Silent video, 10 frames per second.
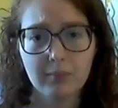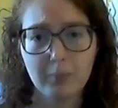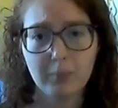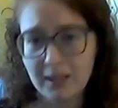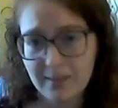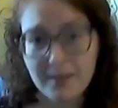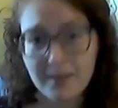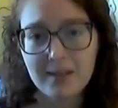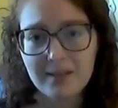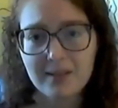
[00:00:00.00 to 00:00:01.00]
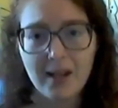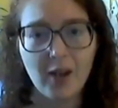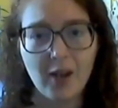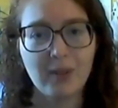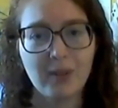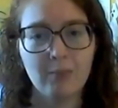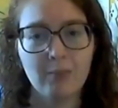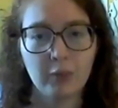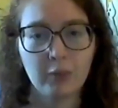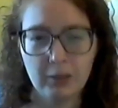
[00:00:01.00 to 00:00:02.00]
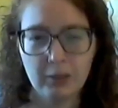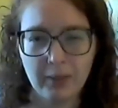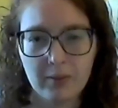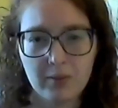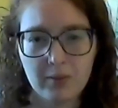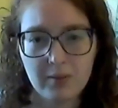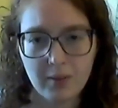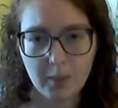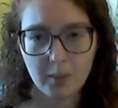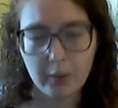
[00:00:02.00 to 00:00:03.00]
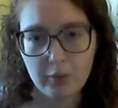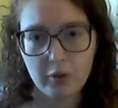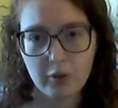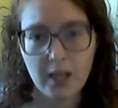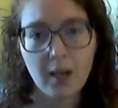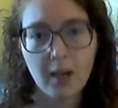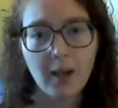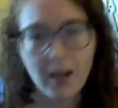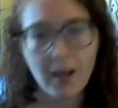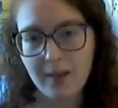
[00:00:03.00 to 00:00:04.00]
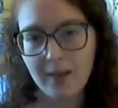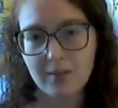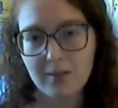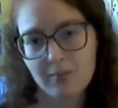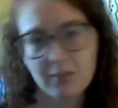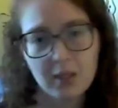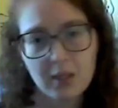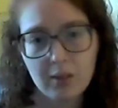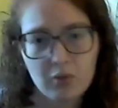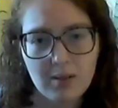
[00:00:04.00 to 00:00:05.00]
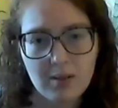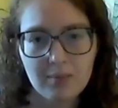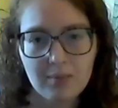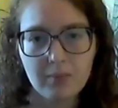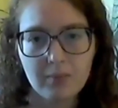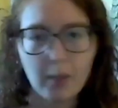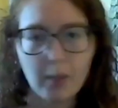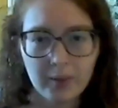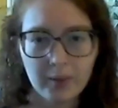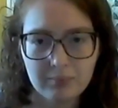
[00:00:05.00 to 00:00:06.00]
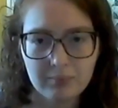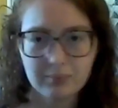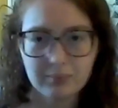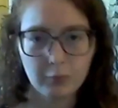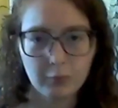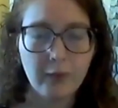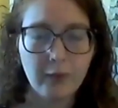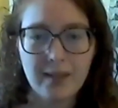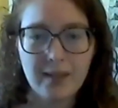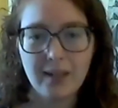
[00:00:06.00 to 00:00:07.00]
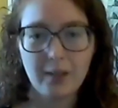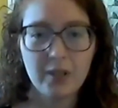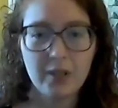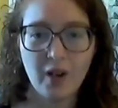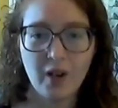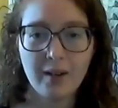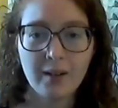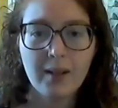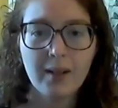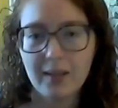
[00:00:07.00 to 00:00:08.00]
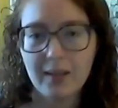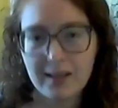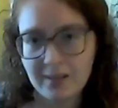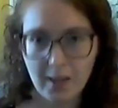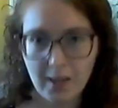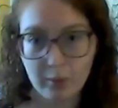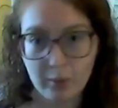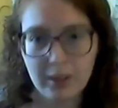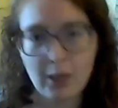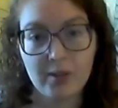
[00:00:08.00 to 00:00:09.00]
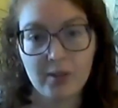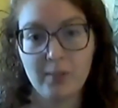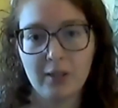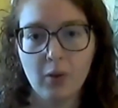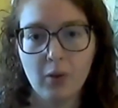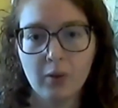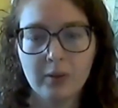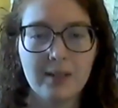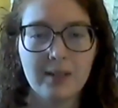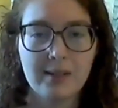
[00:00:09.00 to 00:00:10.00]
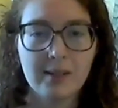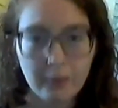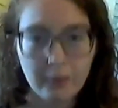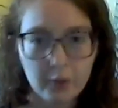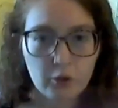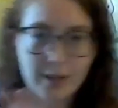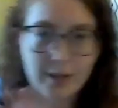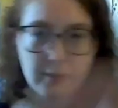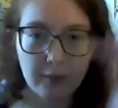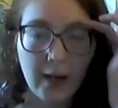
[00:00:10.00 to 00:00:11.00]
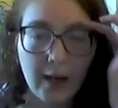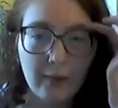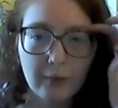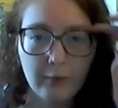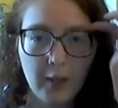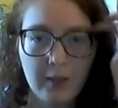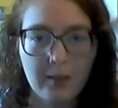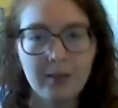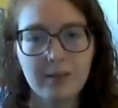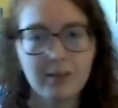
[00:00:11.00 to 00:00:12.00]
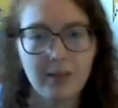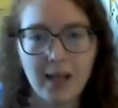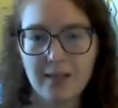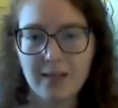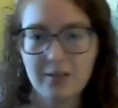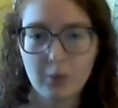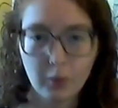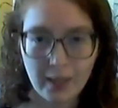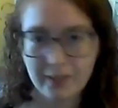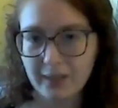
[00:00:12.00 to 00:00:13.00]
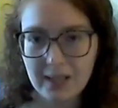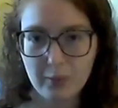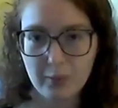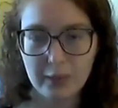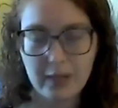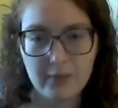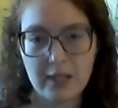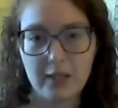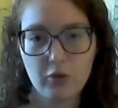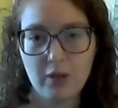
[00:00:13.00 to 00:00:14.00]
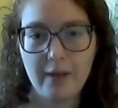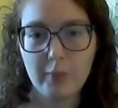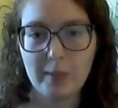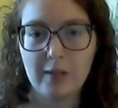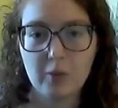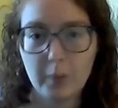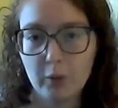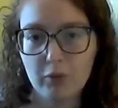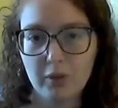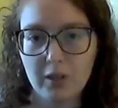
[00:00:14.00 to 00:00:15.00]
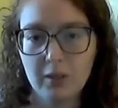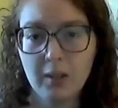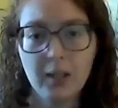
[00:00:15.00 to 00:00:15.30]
be consistent, help them really ground their poetry, and, just help them refine their vision. That's the ultimate goal. Is first drafts are for having fun, and you'll likely get to a lot of second drafts because poetry